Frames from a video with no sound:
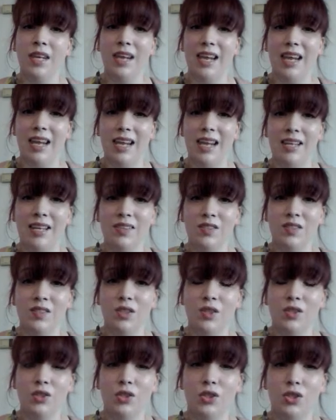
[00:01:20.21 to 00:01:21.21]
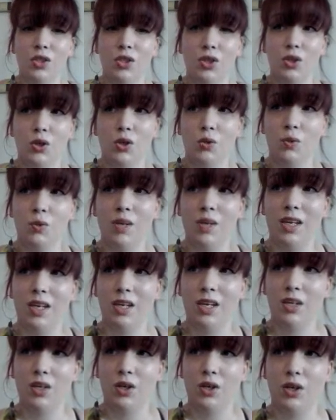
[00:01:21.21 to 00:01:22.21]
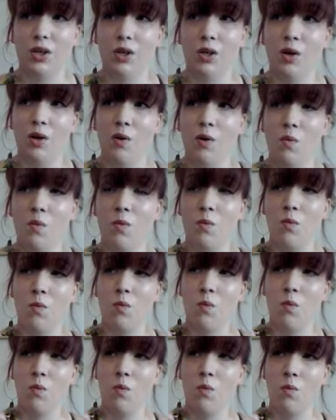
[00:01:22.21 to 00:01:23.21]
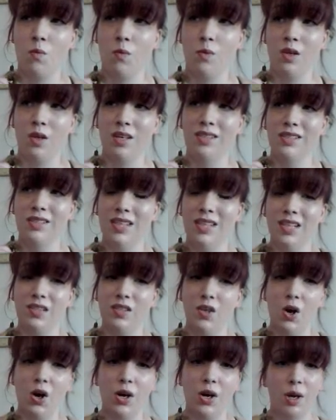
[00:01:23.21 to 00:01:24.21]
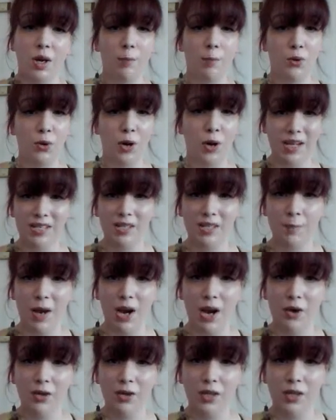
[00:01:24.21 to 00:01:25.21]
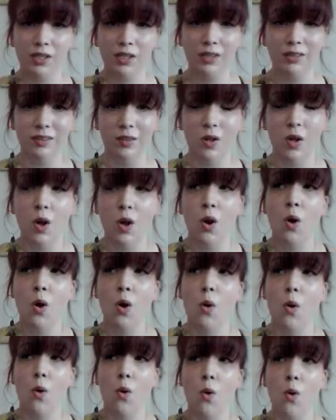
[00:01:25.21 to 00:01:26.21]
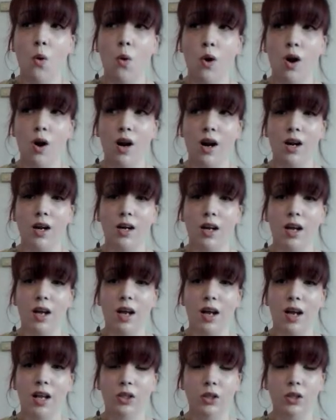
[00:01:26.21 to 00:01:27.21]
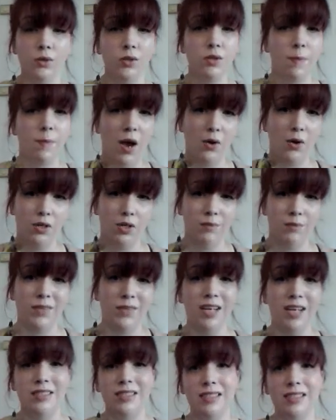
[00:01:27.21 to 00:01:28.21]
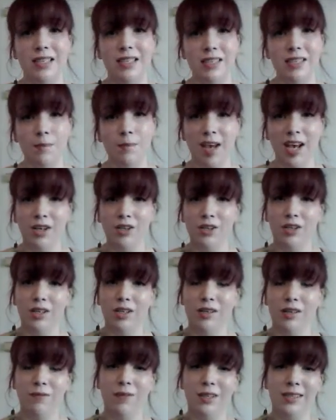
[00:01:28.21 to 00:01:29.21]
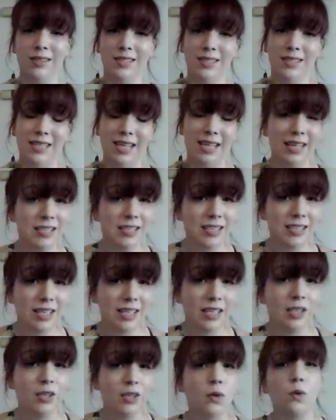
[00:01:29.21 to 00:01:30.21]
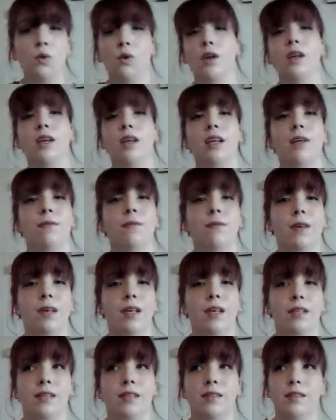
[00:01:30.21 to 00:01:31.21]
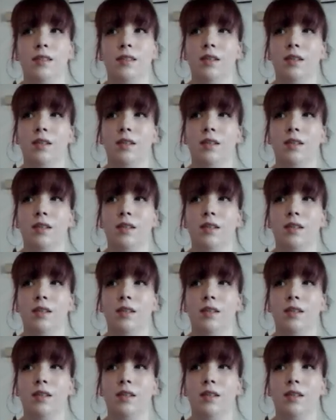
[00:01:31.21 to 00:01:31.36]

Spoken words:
is to either dust on a pressed powder or a loose powder. It doesn't matter if it's tinted or if it's